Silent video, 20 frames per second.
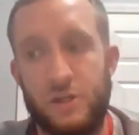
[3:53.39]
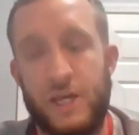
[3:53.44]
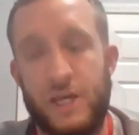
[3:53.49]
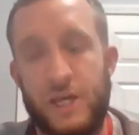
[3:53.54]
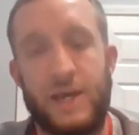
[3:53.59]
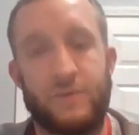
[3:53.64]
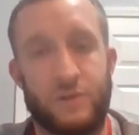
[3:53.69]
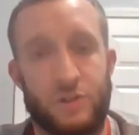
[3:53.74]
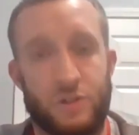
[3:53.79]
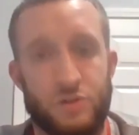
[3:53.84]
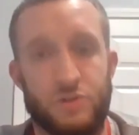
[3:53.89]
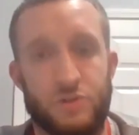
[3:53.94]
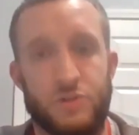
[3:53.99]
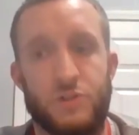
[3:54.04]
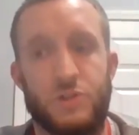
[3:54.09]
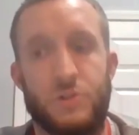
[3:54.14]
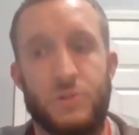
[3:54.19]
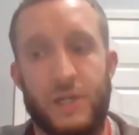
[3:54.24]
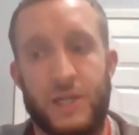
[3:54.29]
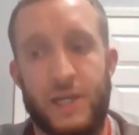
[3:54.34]
have a
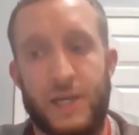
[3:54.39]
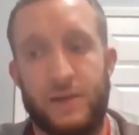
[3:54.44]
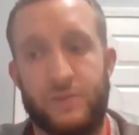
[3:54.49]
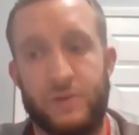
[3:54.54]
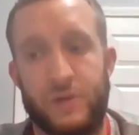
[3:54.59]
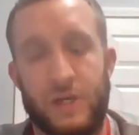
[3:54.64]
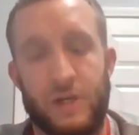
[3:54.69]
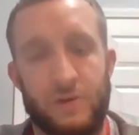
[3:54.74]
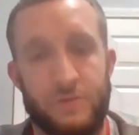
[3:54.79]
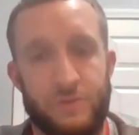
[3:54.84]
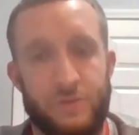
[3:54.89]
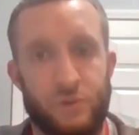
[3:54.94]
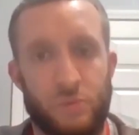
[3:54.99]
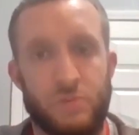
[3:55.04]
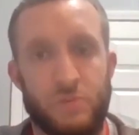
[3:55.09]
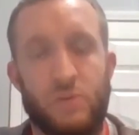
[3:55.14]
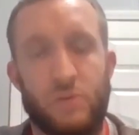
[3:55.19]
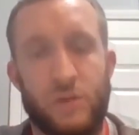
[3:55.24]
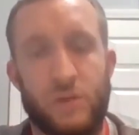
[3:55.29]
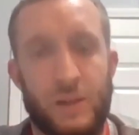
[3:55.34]
crew and have a full
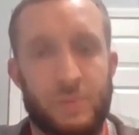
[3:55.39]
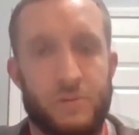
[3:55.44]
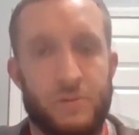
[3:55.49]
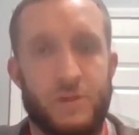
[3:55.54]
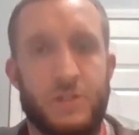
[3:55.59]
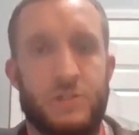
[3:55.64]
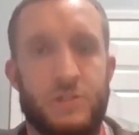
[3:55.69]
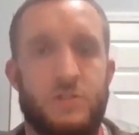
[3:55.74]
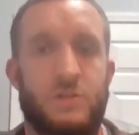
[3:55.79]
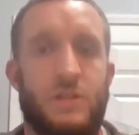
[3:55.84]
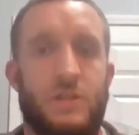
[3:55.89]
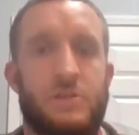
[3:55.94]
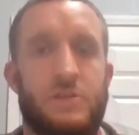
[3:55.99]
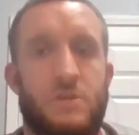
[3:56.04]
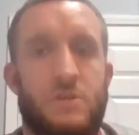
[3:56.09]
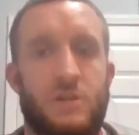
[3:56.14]
blown operation that